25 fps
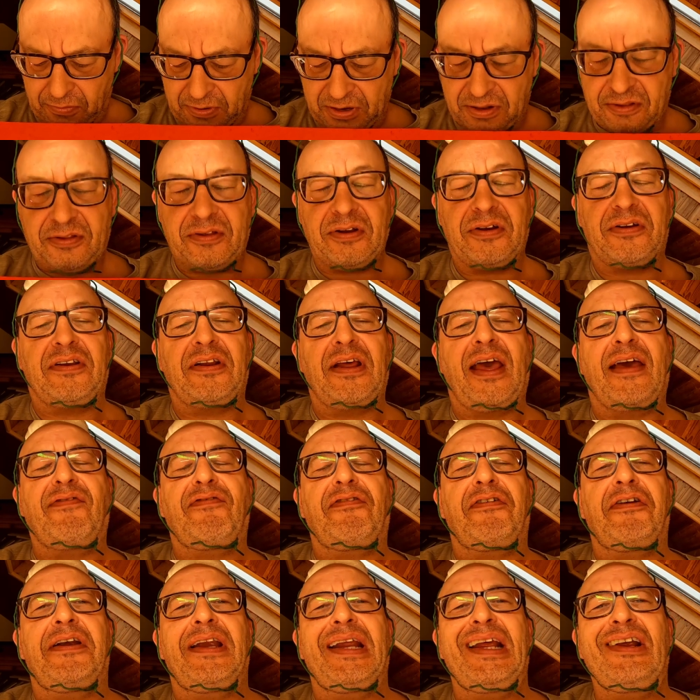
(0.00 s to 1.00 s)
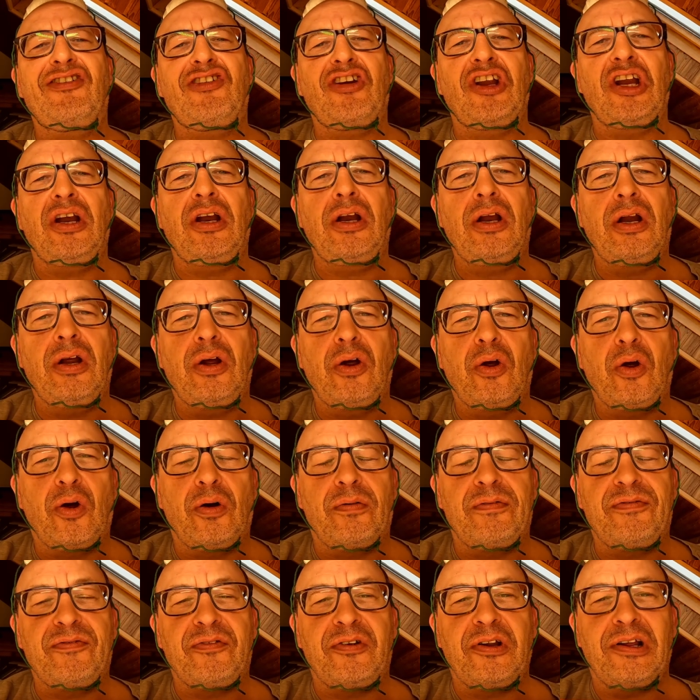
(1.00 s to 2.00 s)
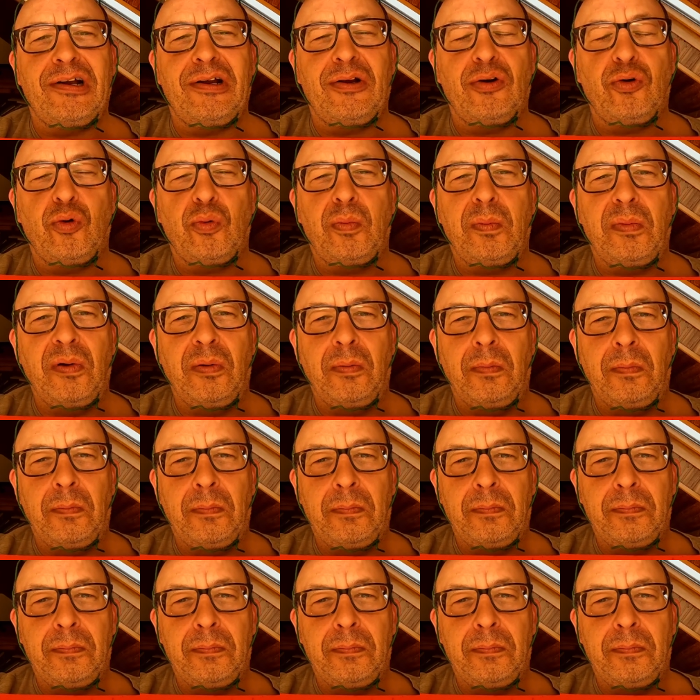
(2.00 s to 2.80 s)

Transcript: with the definition of the loop.